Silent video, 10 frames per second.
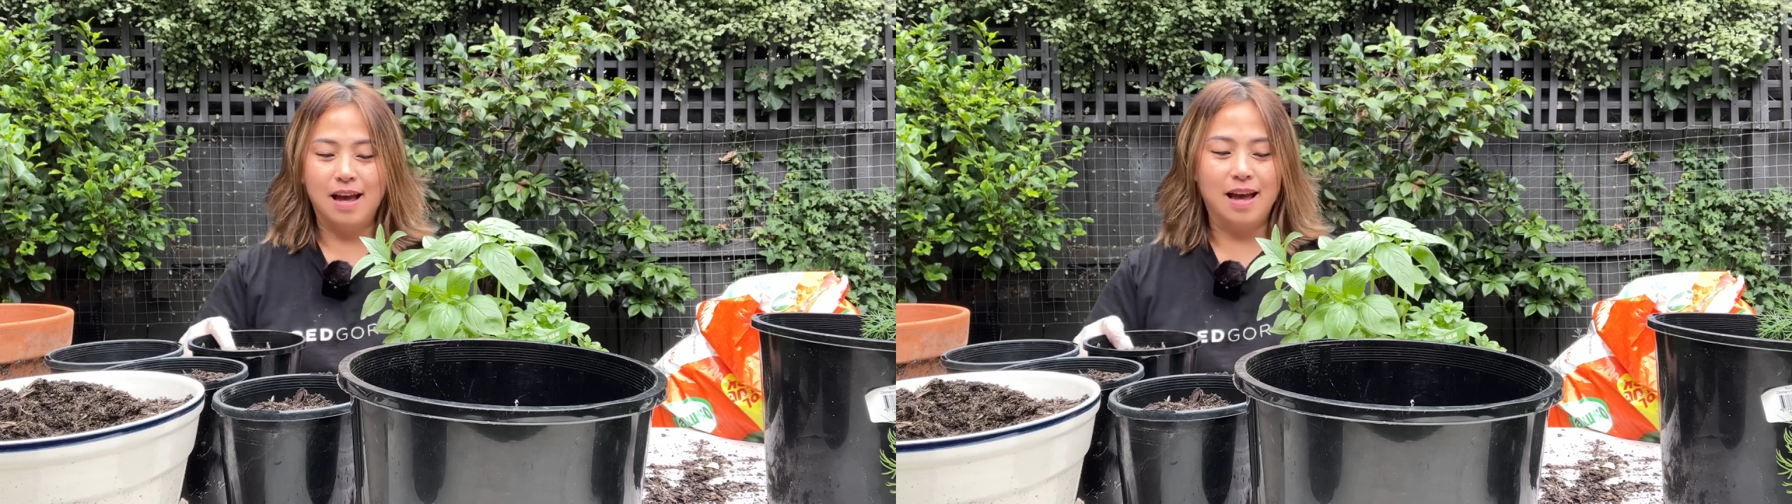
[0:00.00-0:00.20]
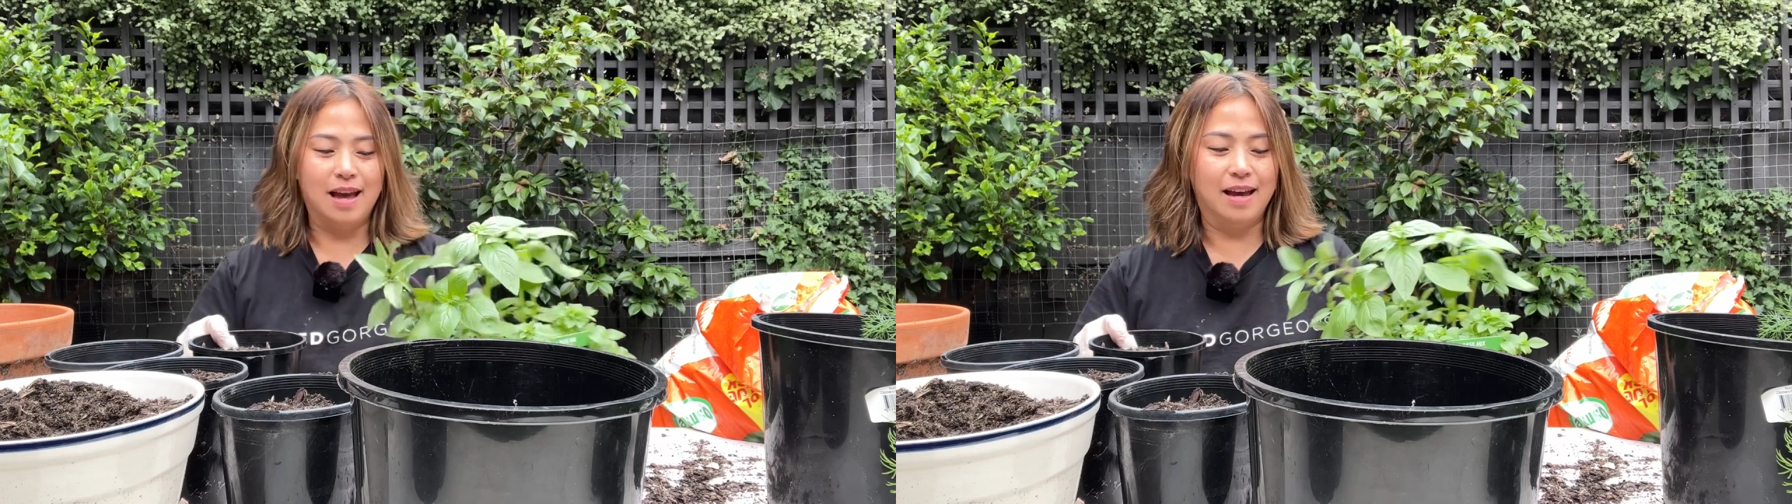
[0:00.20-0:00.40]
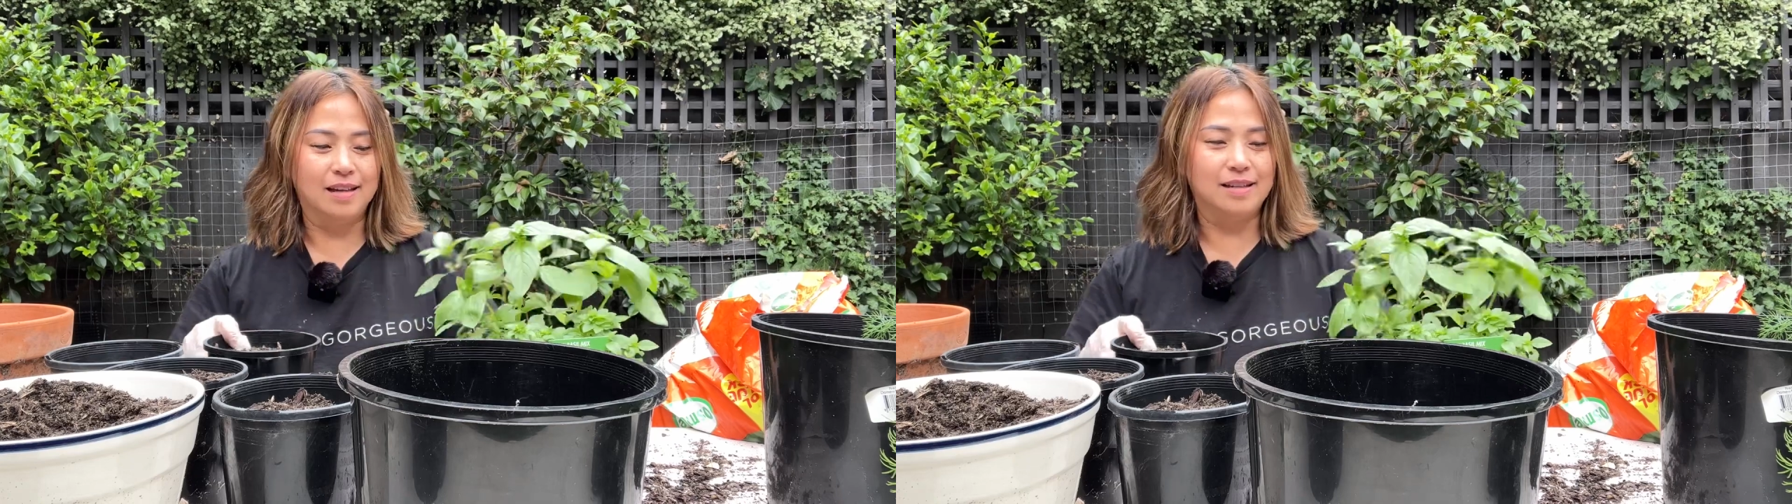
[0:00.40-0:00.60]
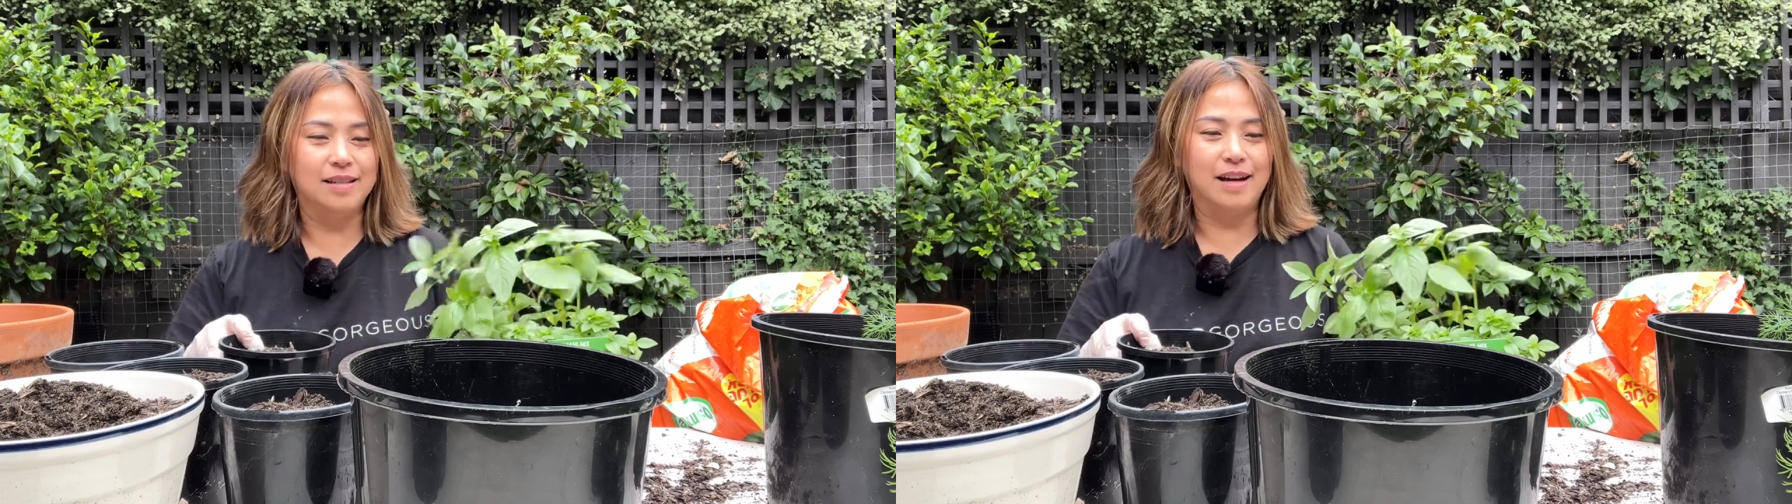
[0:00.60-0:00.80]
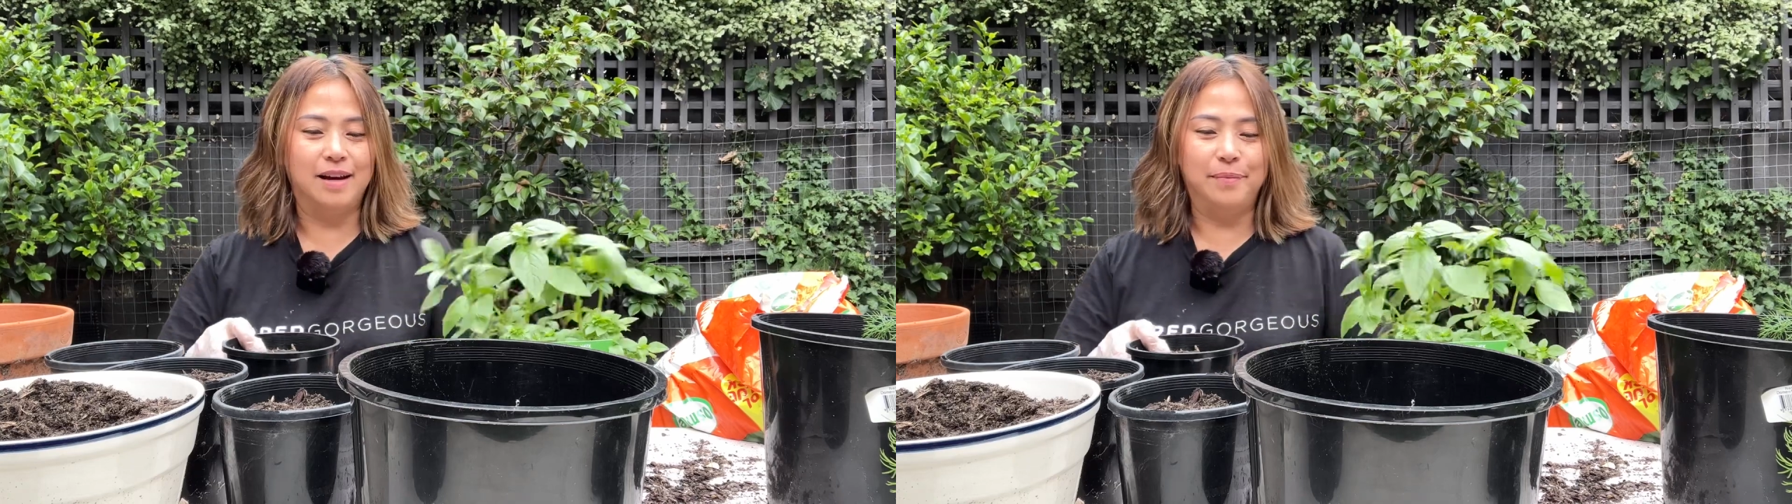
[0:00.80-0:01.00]
and
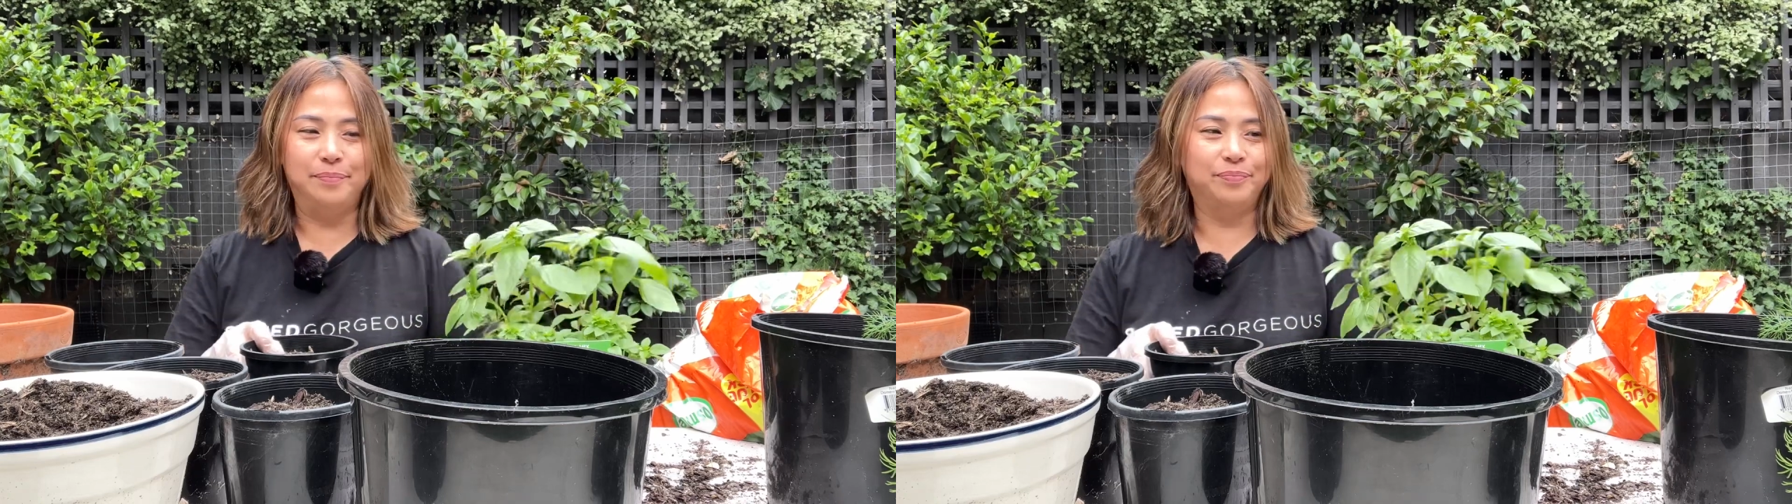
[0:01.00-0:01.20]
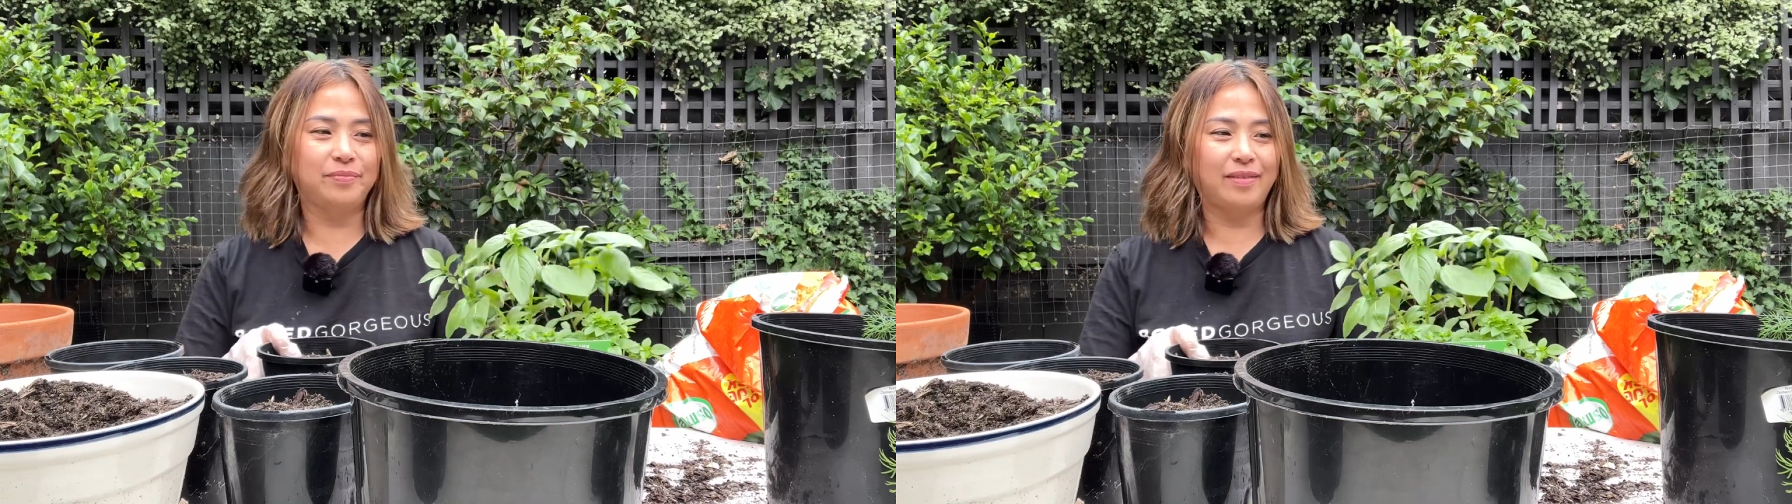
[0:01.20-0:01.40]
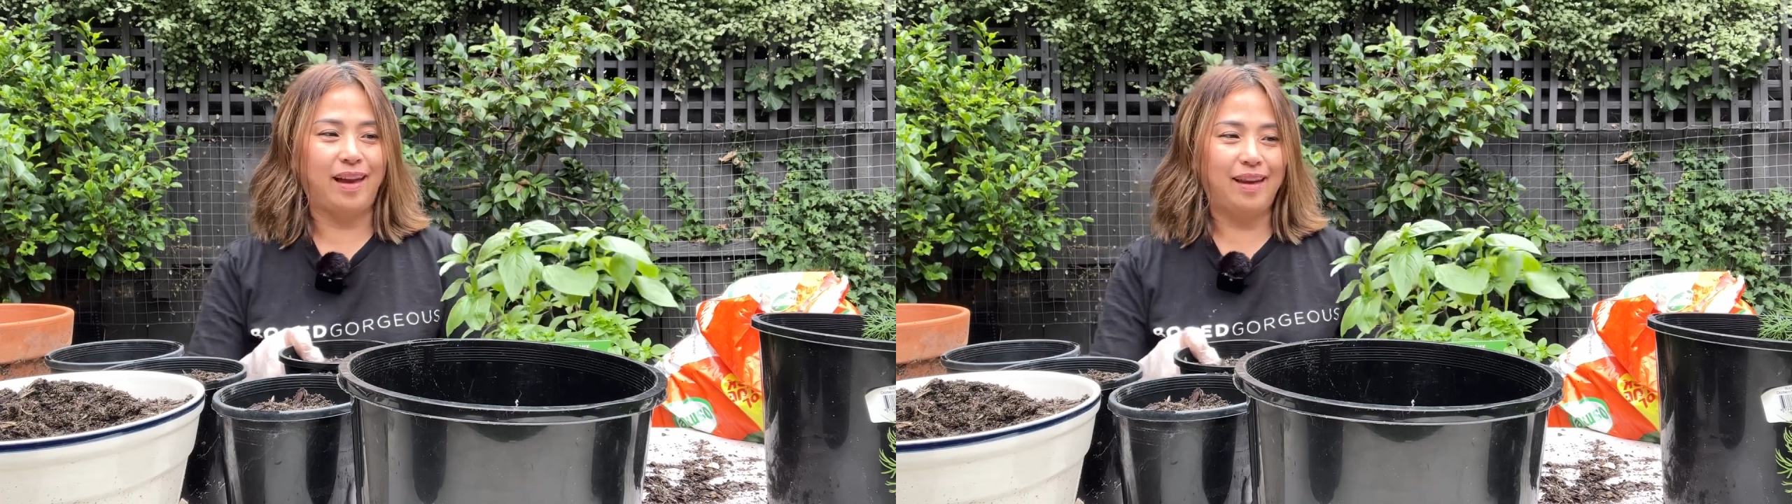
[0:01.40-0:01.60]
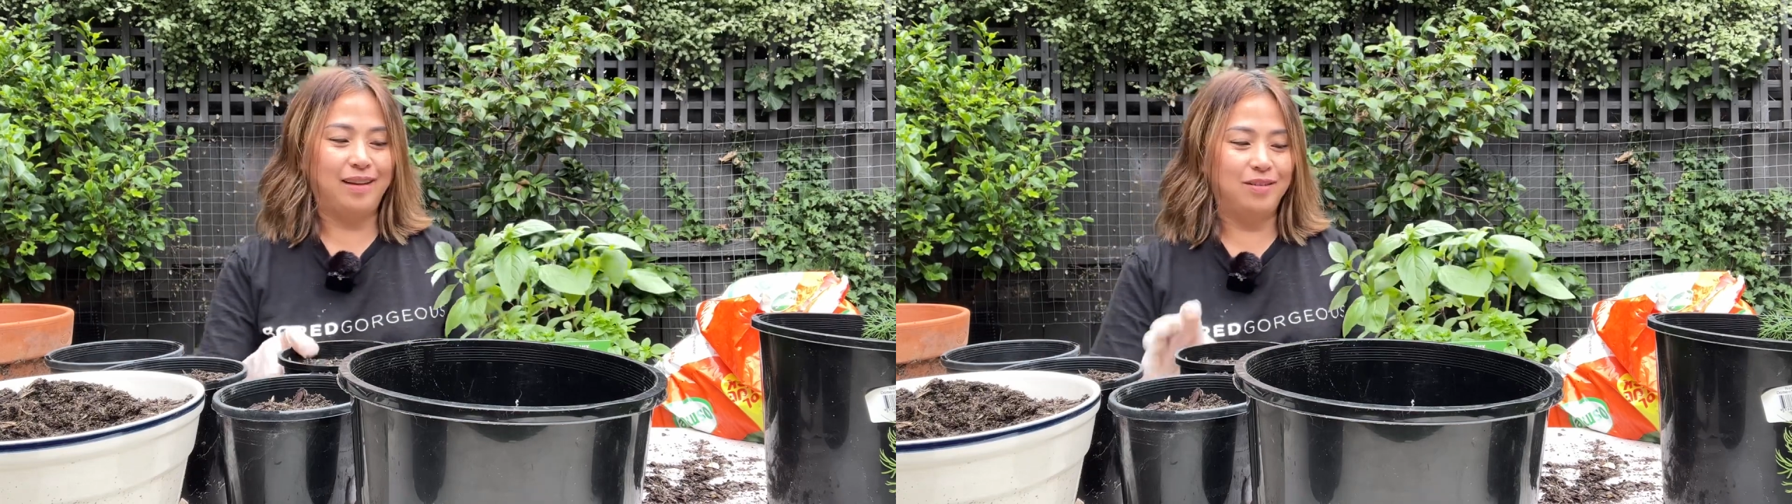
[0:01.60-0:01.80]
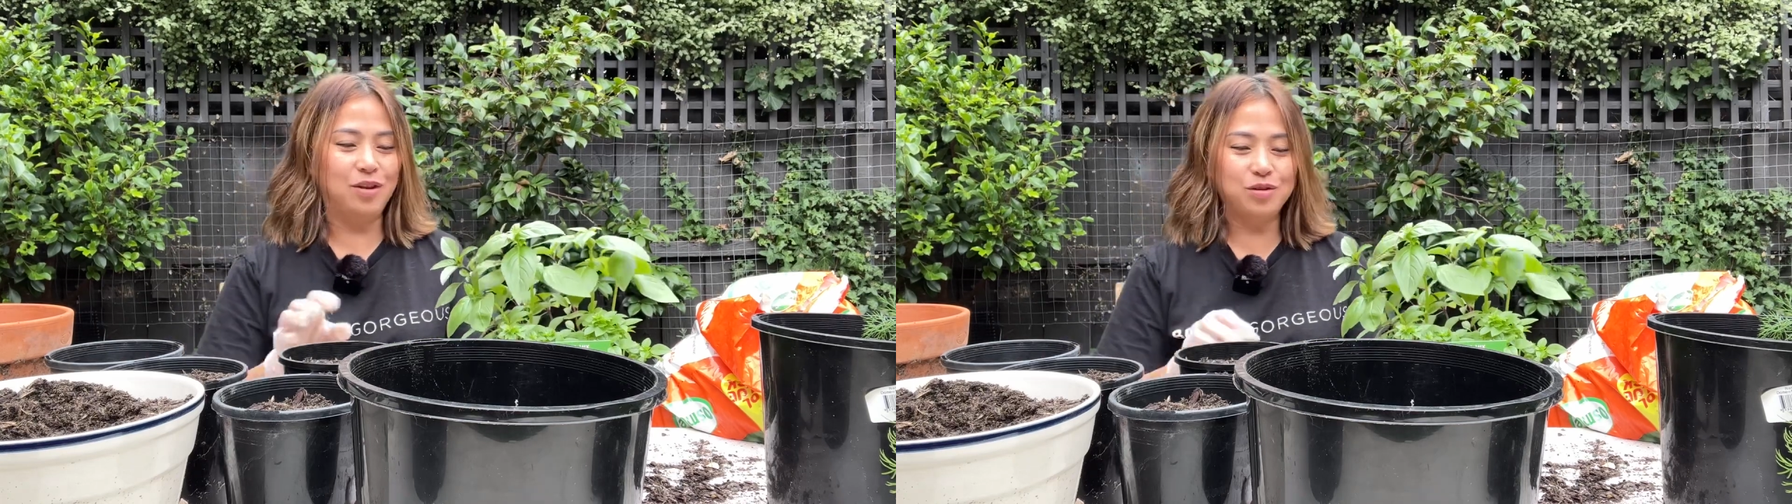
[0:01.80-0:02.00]
not